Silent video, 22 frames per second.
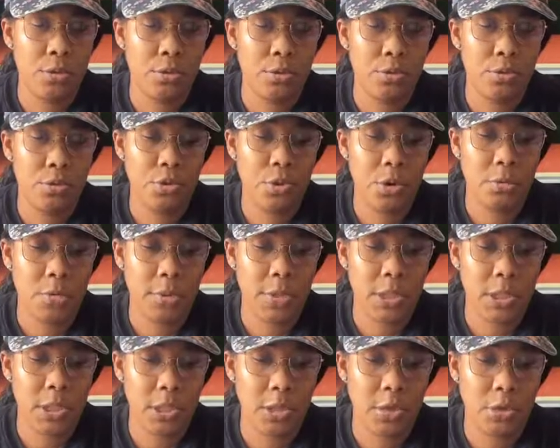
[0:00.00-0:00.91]
Do your
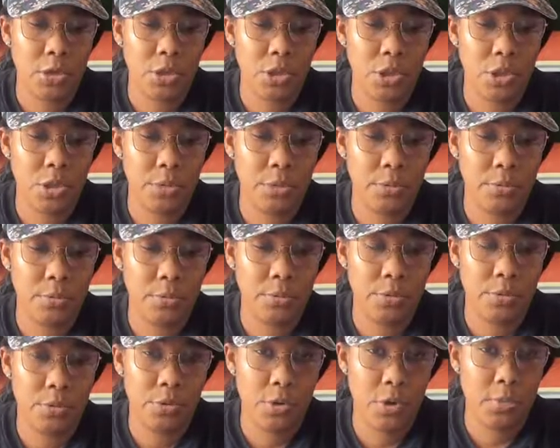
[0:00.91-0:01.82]
research.
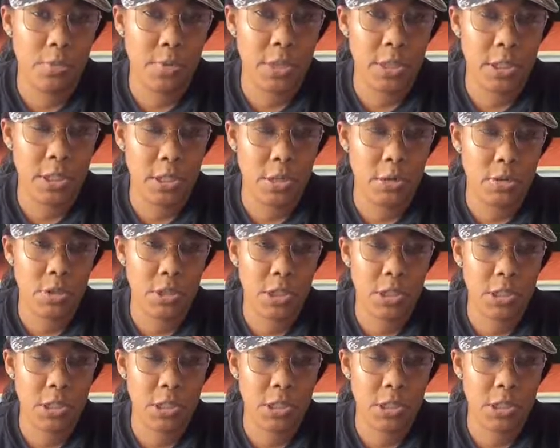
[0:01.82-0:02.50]
Do your research.